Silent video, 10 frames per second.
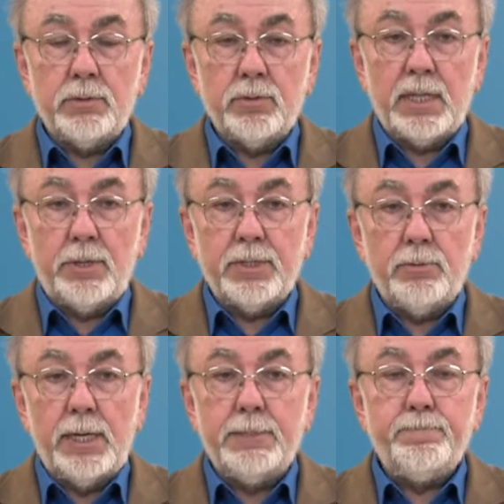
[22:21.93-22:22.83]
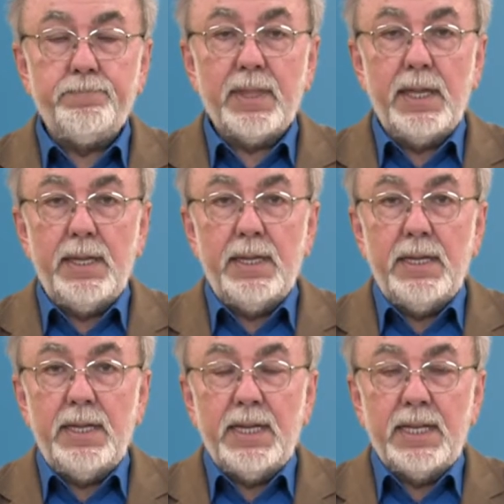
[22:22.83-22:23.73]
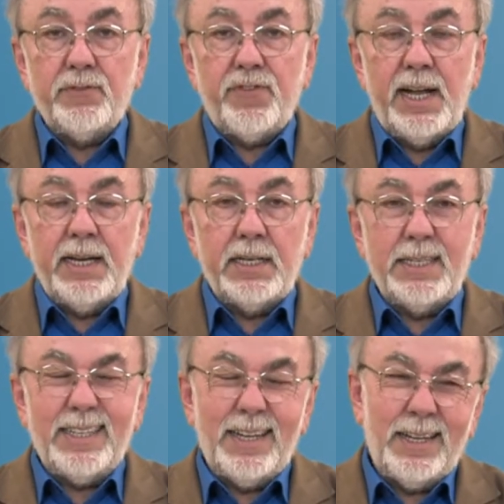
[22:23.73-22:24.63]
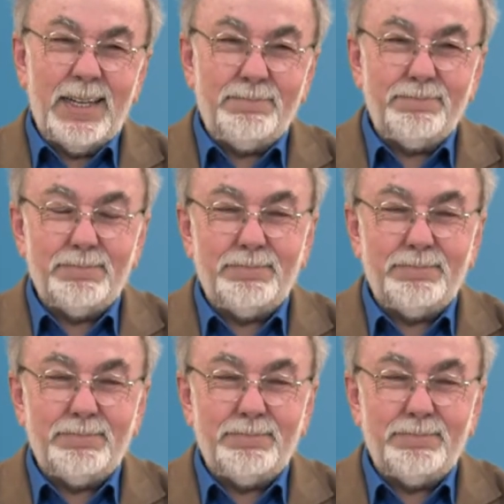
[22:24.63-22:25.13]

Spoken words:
in 2001. And finally, there